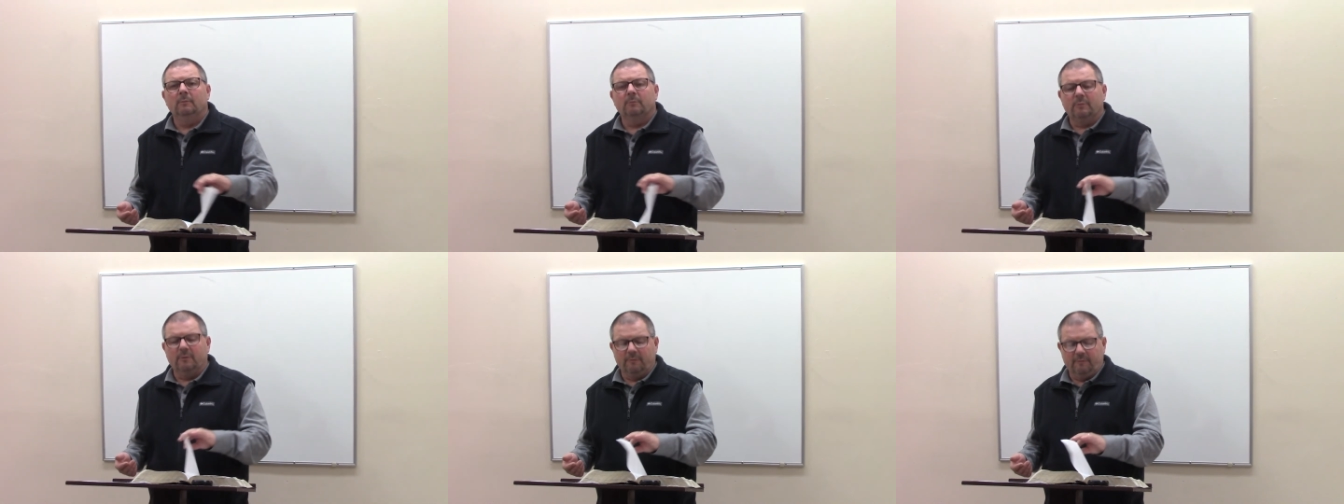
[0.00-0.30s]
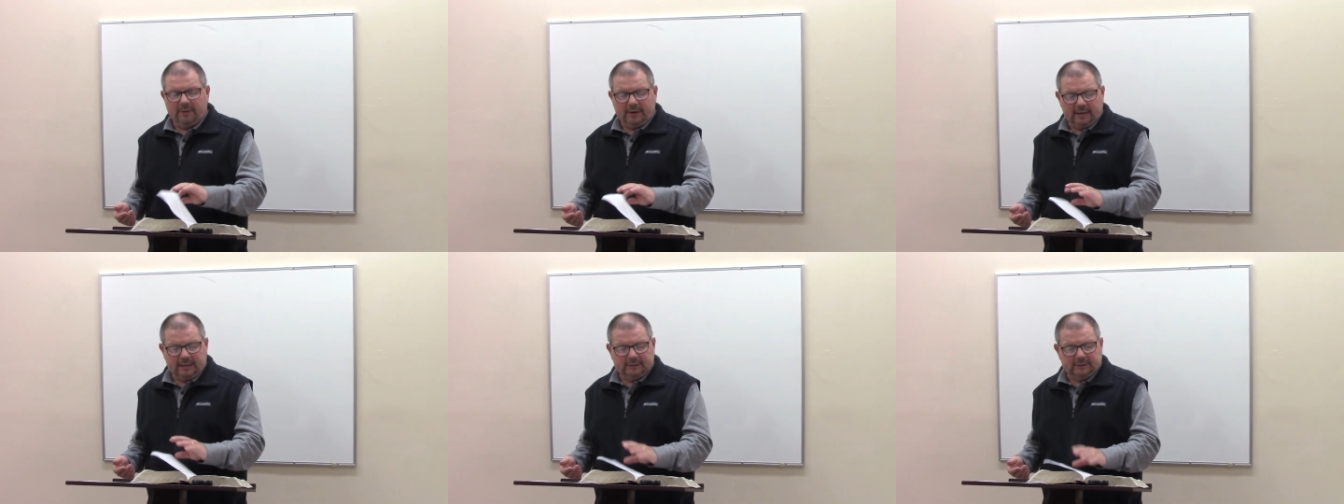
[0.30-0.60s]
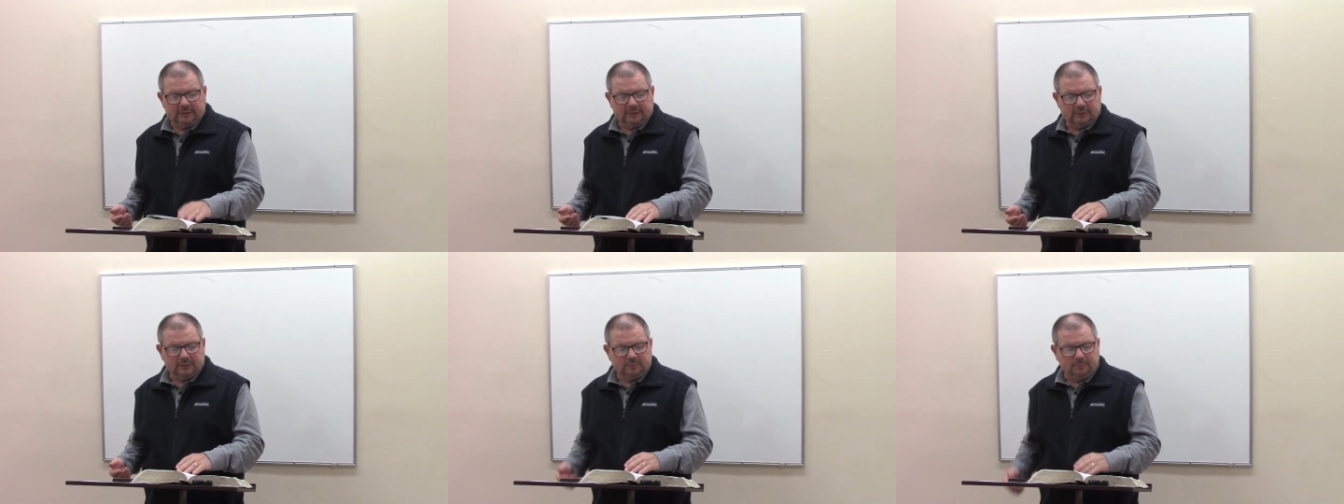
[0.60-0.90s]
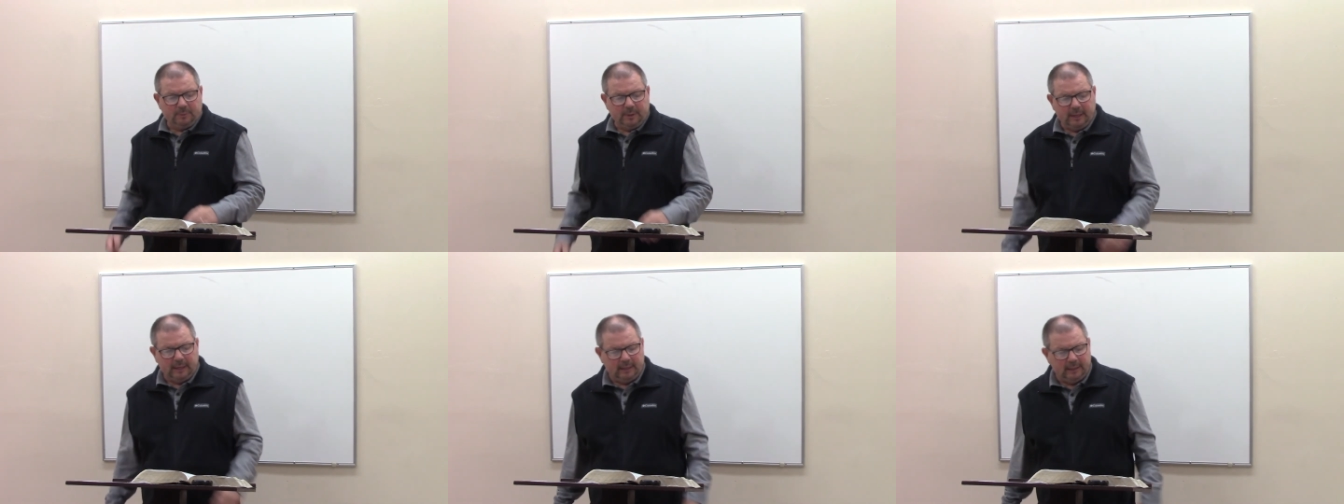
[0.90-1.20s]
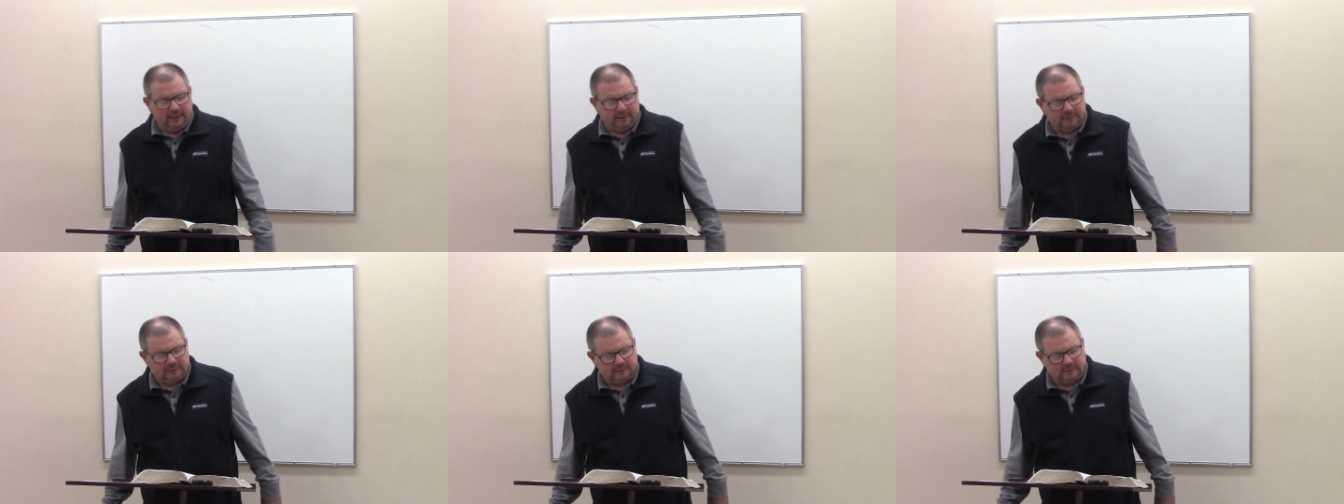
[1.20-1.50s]
provides us
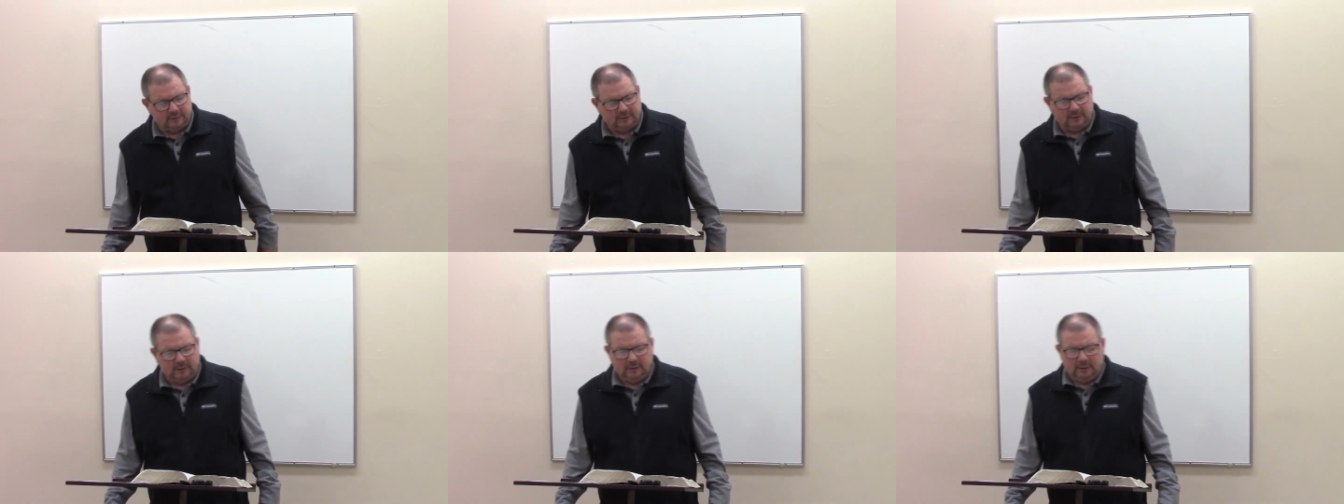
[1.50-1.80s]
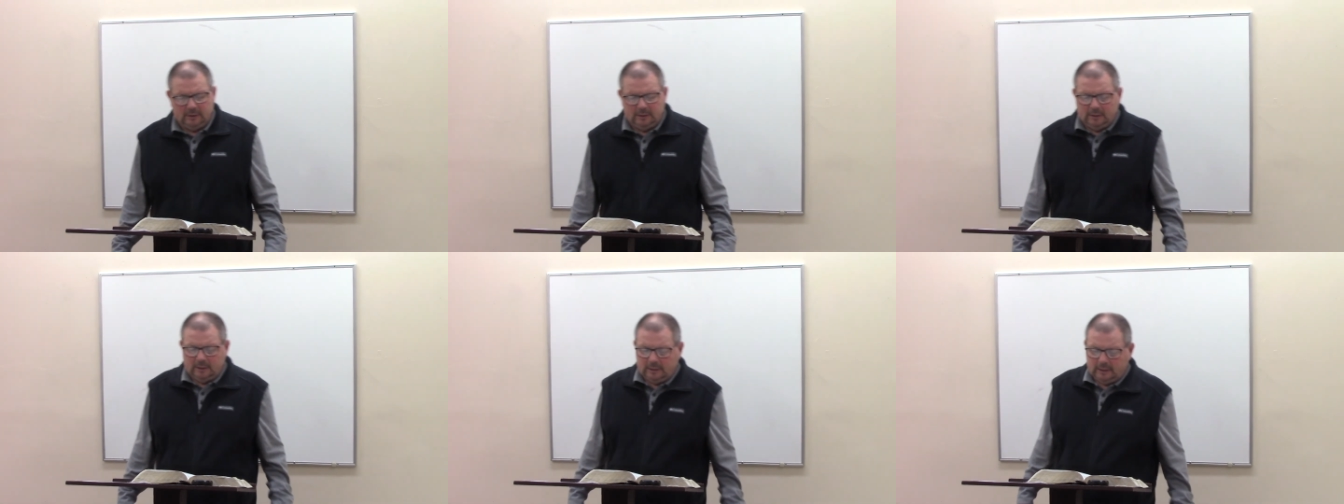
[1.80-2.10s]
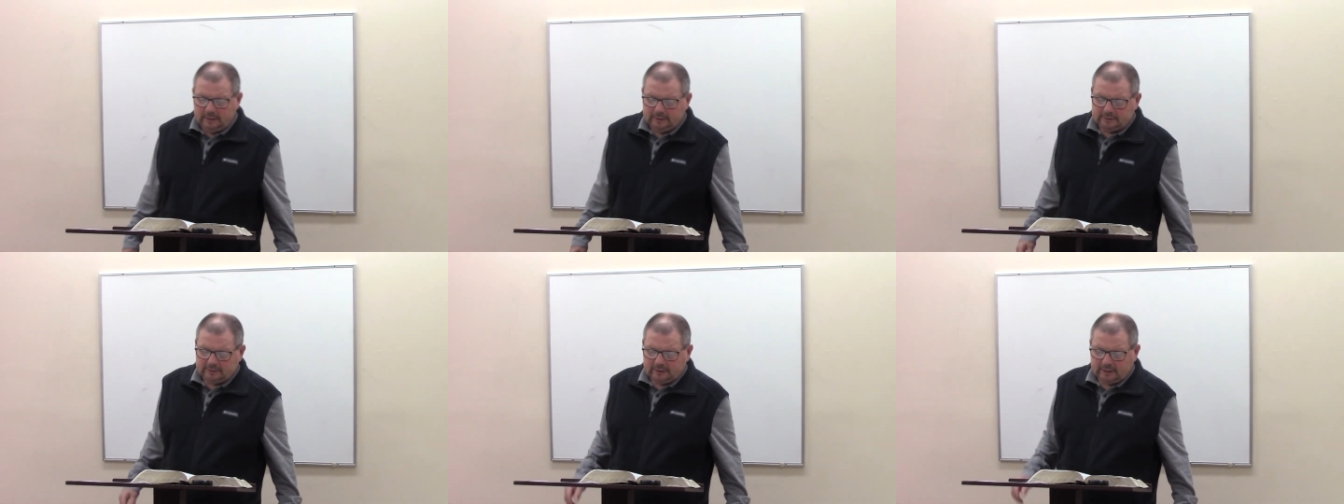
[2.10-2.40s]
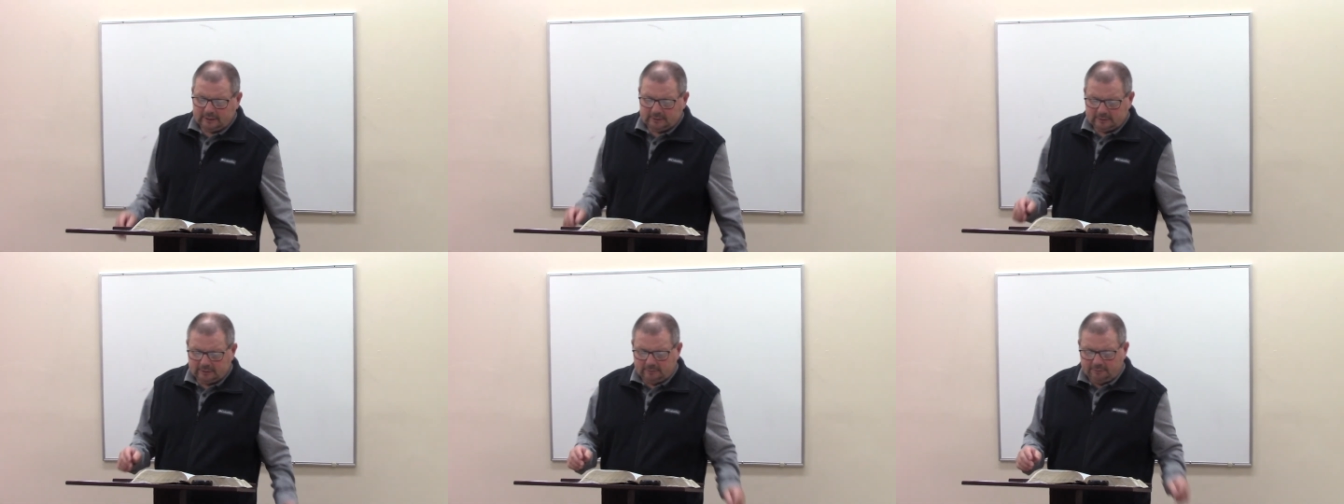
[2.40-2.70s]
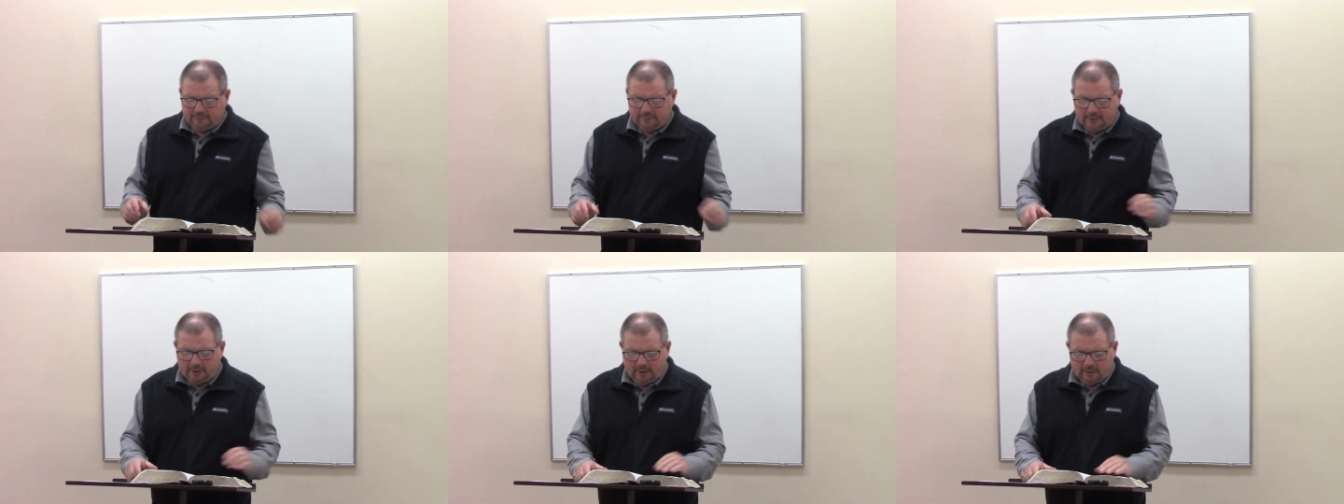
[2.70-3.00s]
peace. It says the
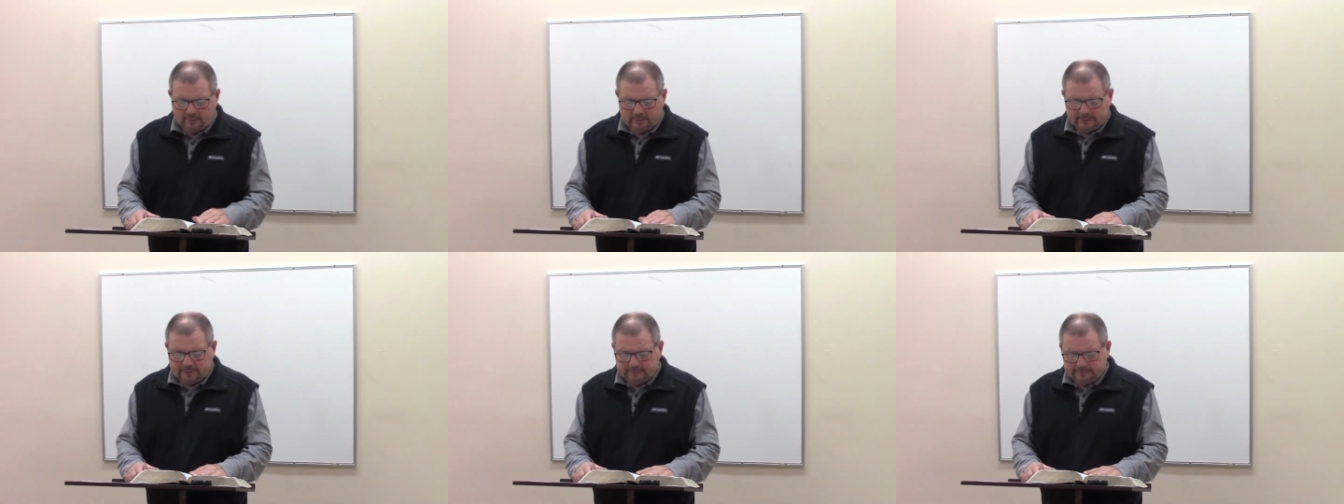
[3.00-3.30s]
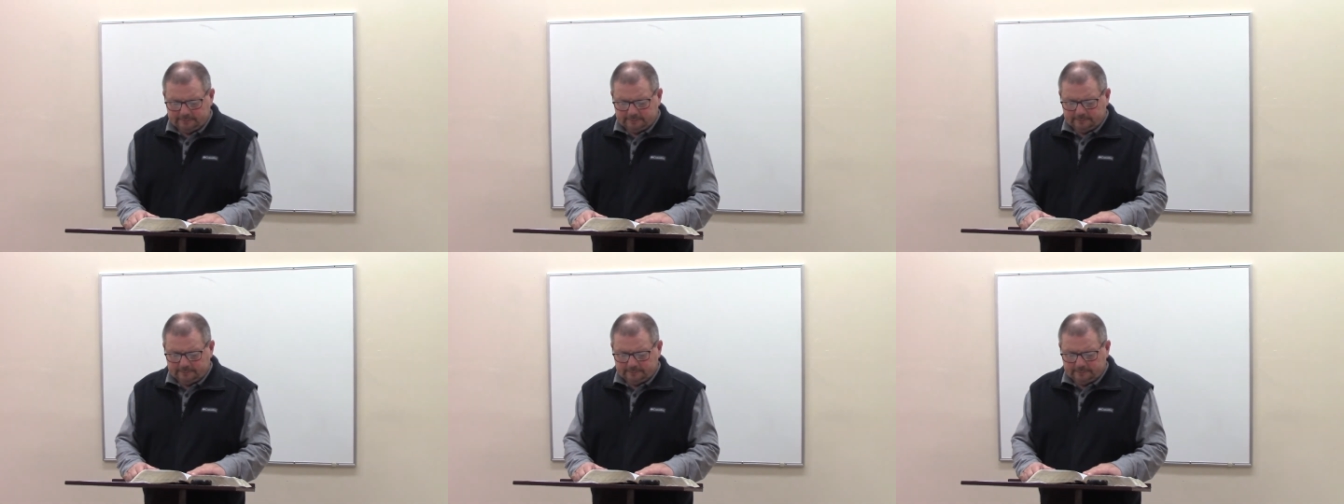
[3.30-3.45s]
following